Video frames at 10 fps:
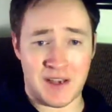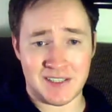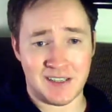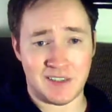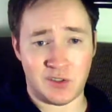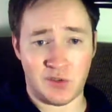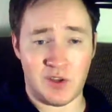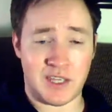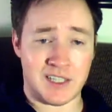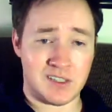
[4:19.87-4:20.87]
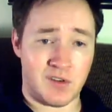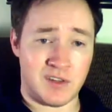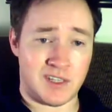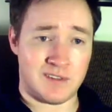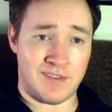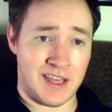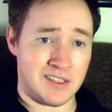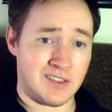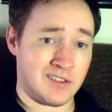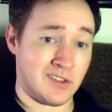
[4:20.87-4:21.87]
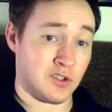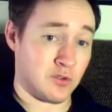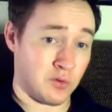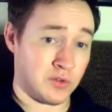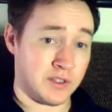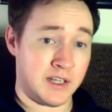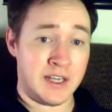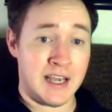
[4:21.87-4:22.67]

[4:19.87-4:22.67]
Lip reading: I certainly do. I think it's got the conventions and the tone